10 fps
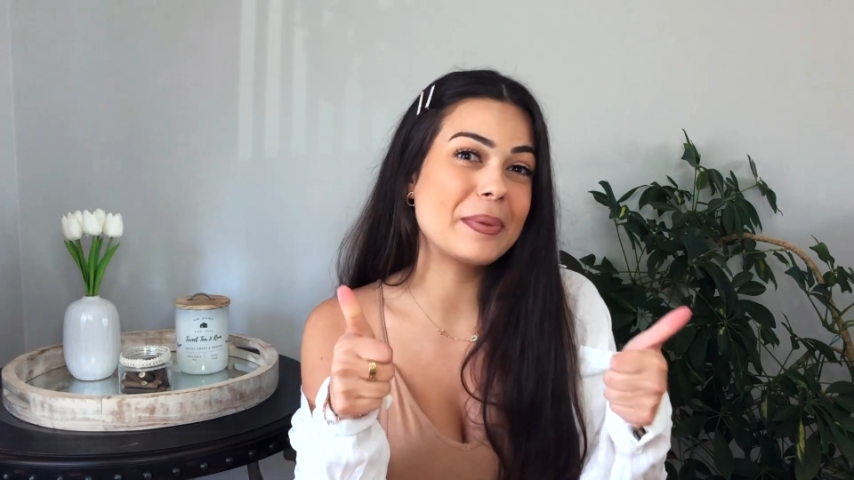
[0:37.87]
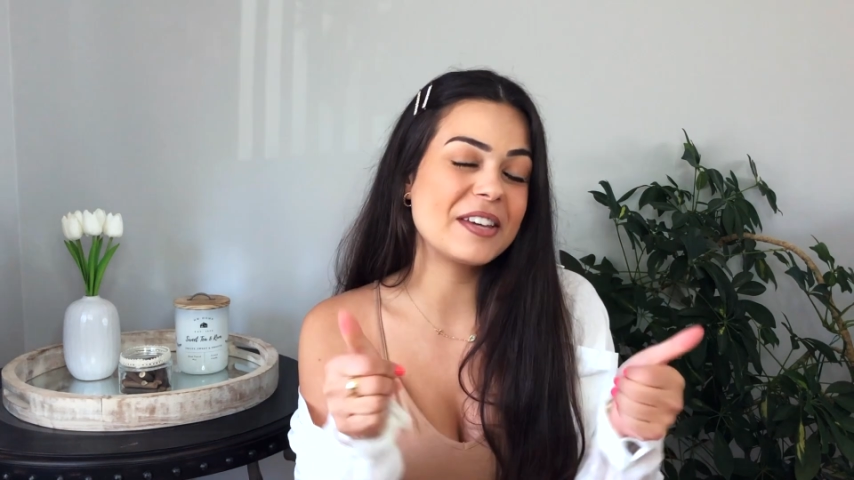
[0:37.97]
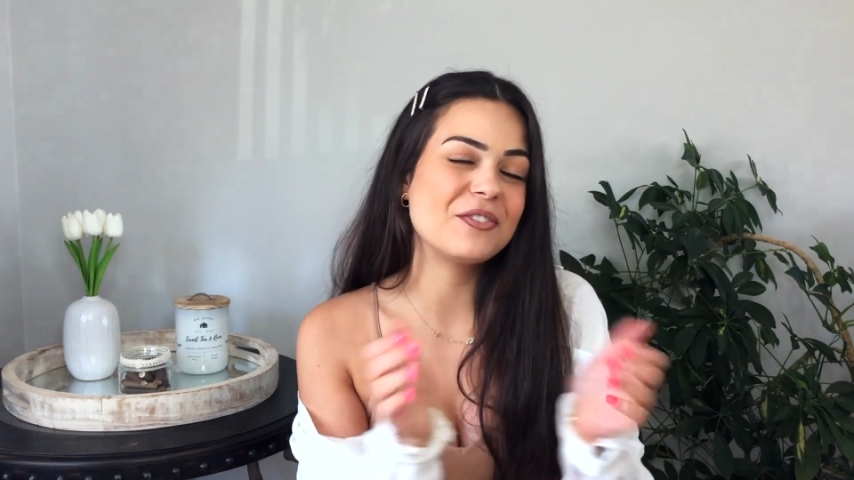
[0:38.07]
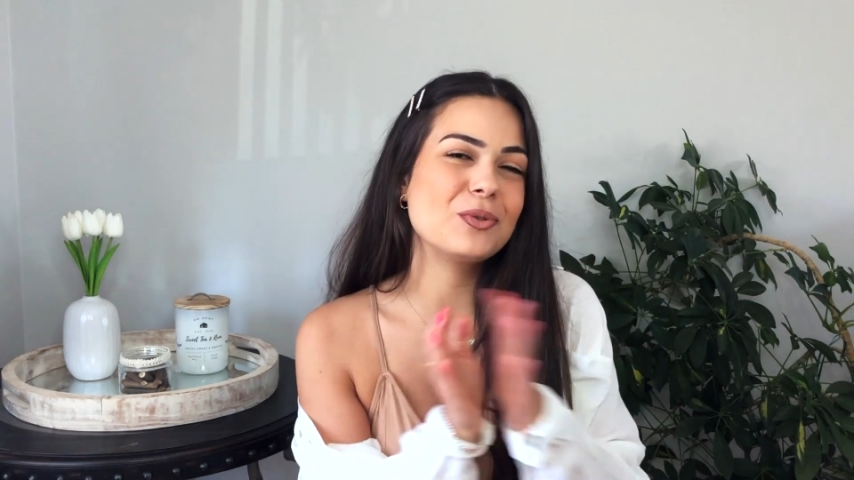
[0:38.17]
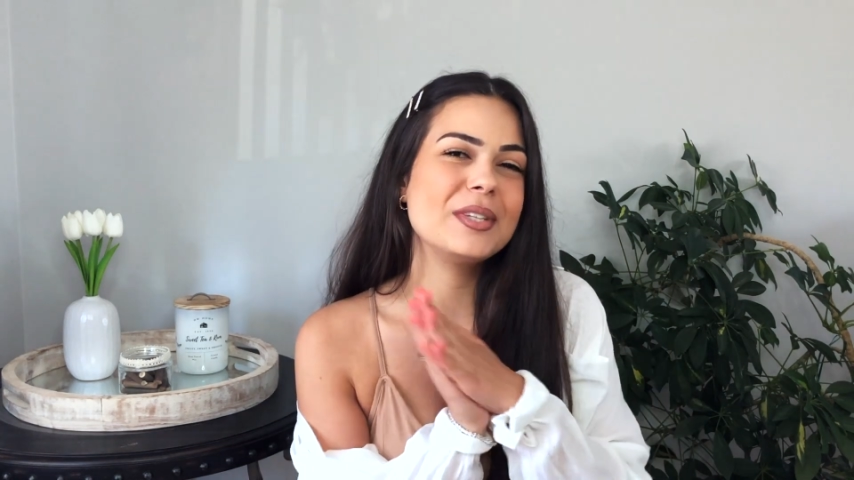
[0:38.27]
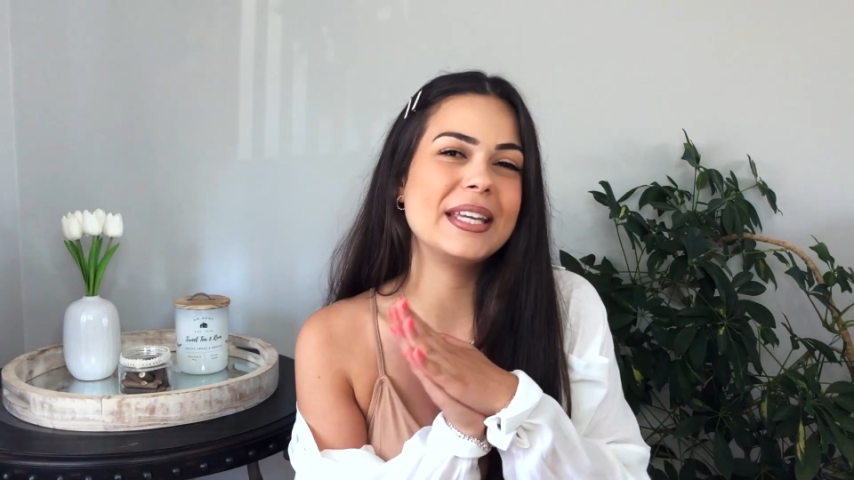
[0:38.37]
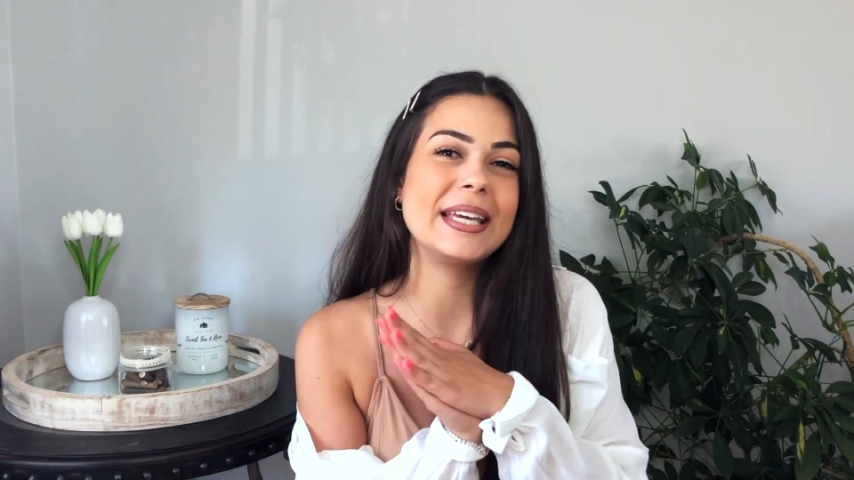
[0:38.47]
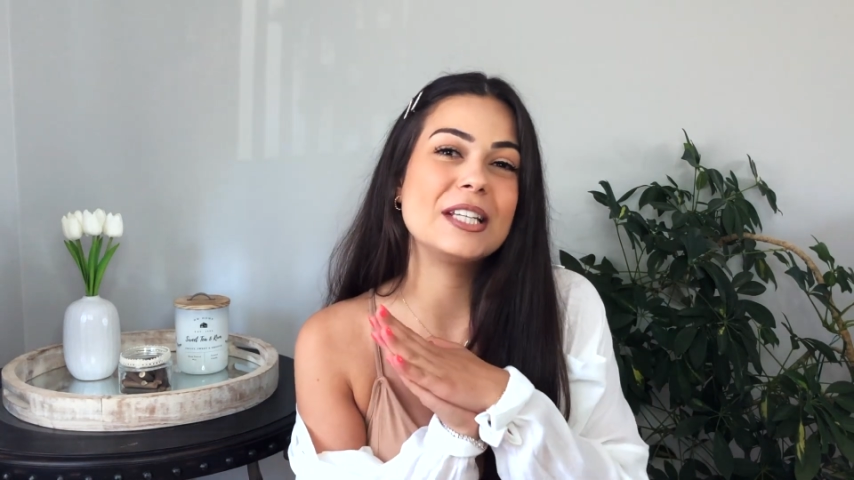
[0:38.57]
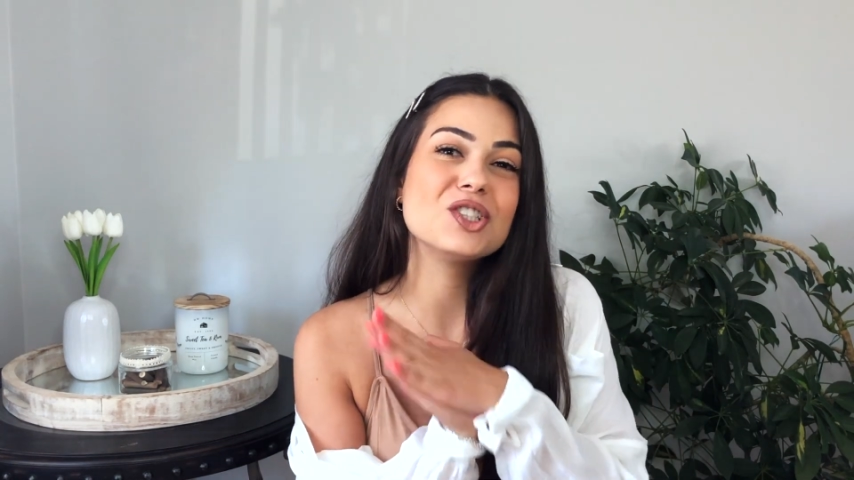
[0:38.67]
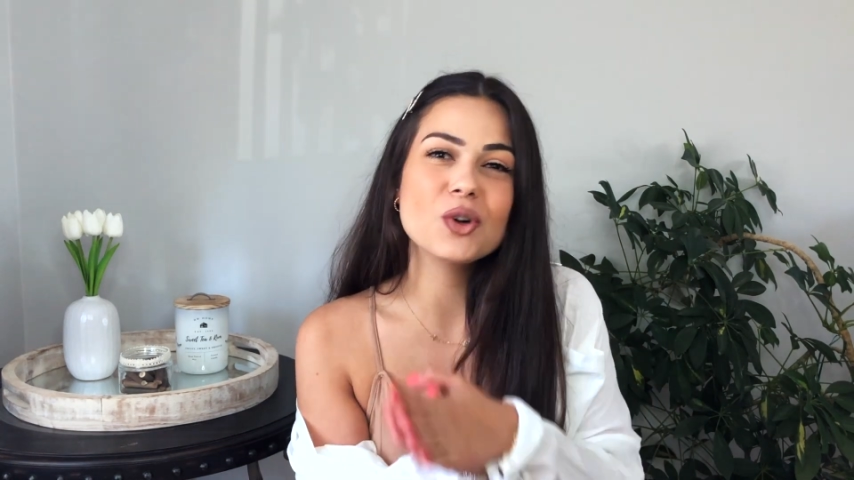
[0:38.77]
if you did
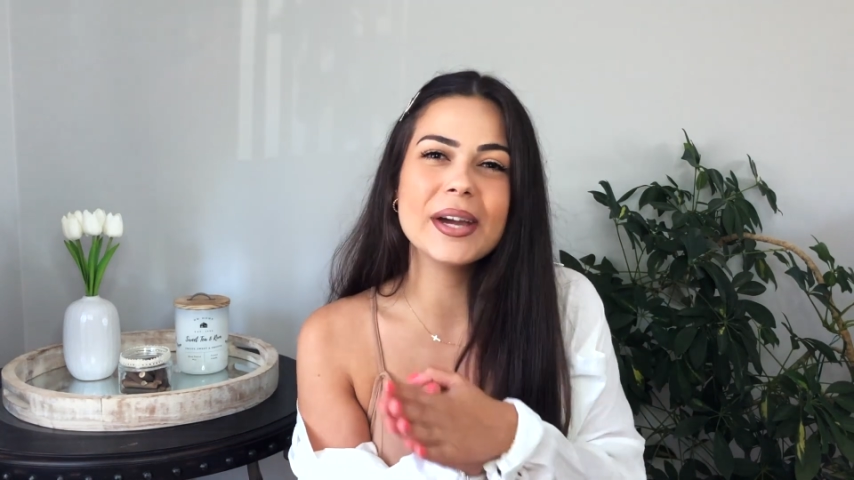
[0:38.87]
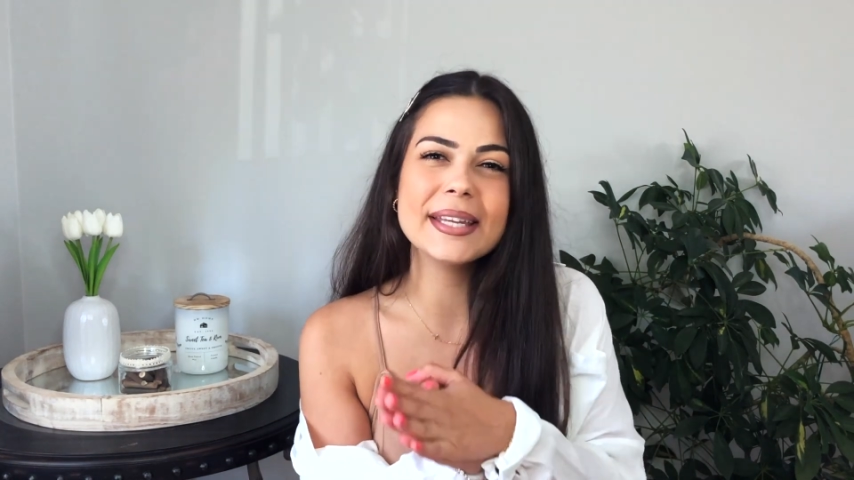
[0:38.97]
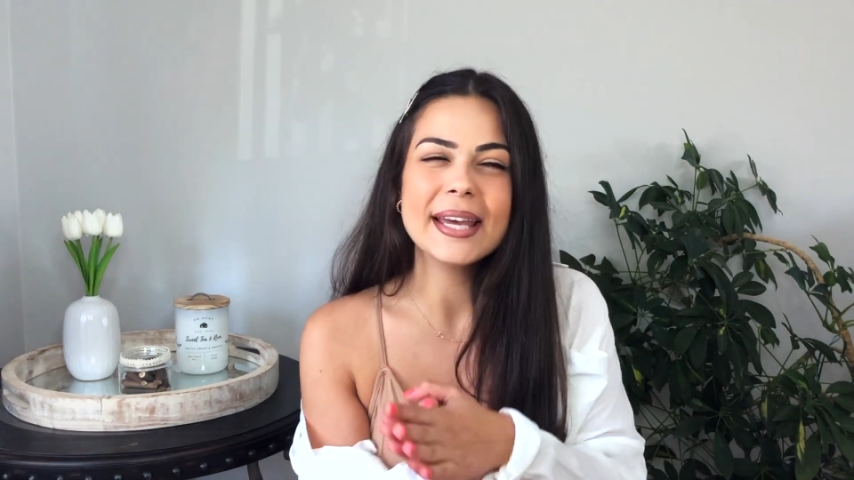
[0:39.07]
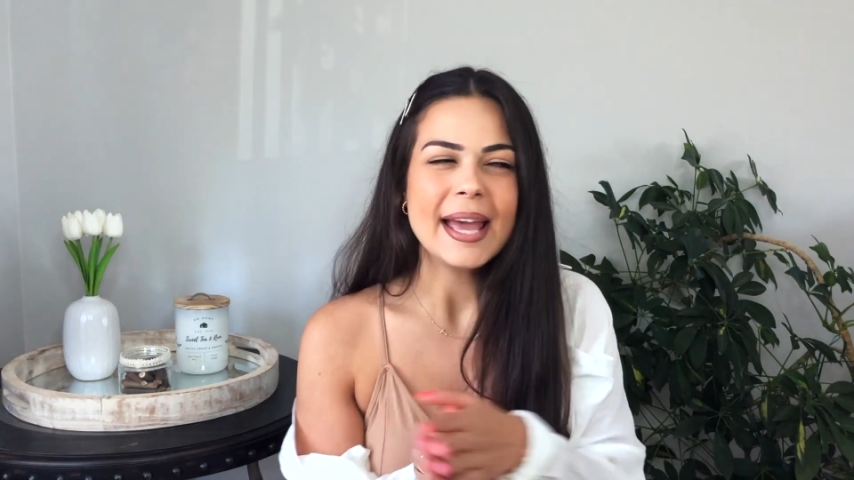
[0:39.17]
enjoy it.